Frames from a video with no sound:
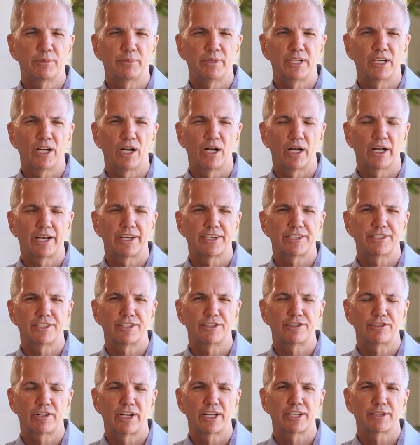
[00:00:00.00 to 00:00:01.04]
be honest
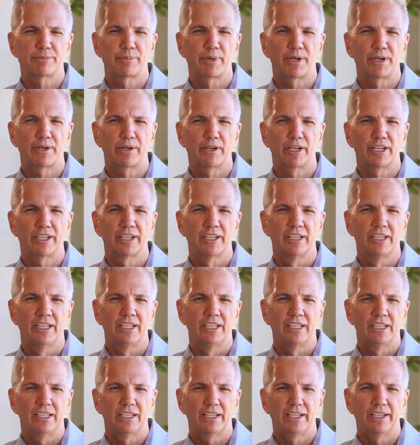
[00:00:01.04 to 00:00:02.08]
and transparent.
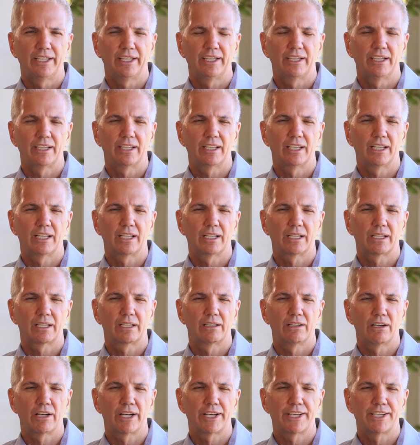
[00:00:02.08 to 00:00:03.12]
And
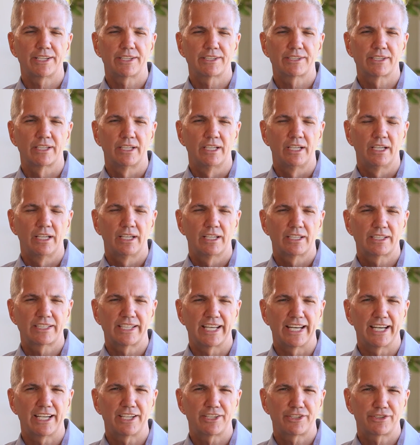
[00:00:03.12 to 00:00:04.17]
God is
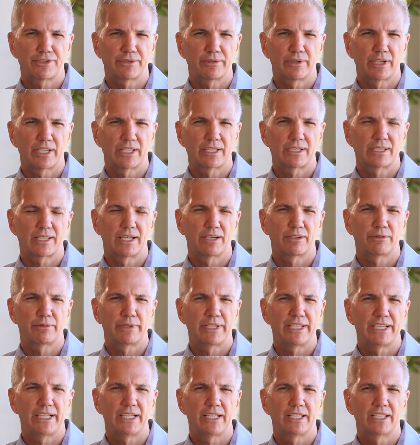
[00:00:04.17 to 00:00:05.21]
saying to us that
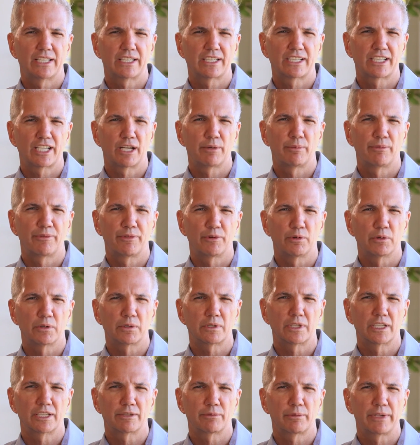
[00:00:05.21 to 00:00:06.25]
we need to step
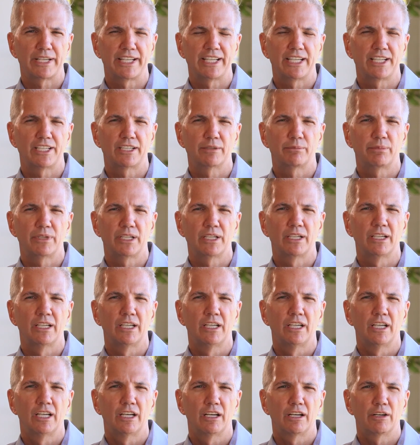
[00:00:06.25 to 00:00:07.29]
forward. We need to
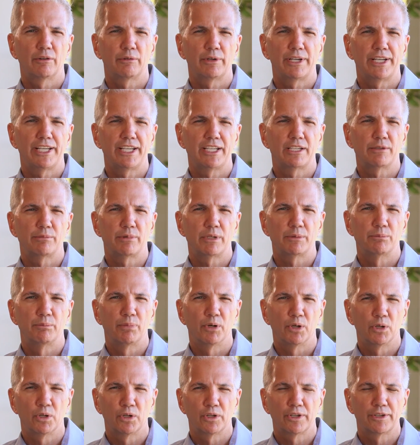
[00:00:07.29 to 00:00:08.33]
be
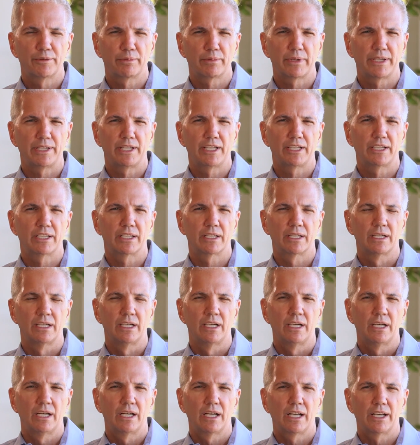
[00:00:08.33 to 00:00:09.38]
bold. We need to
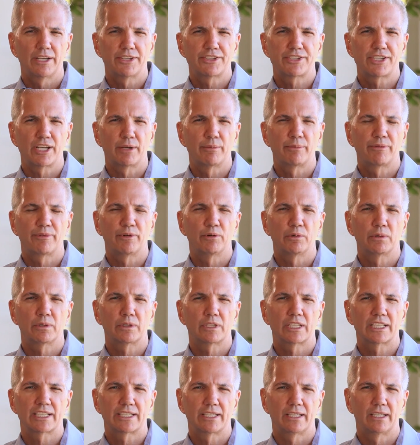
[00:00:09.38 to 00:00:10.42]
step
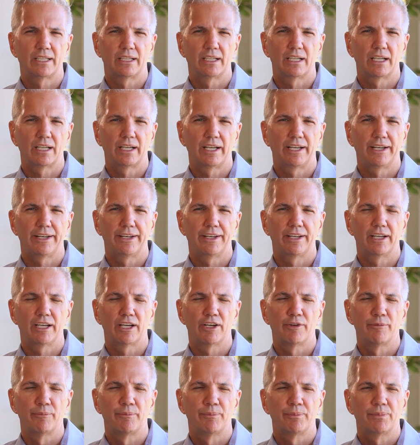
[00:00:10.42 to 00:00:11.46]
forward
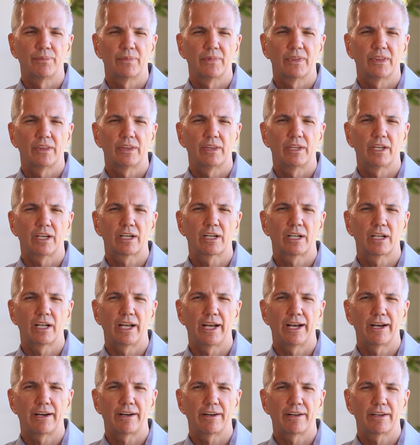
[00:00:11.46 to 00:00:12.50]
and
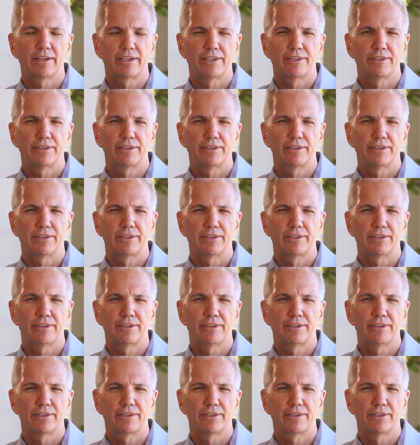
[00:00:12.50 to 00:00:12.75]
declare,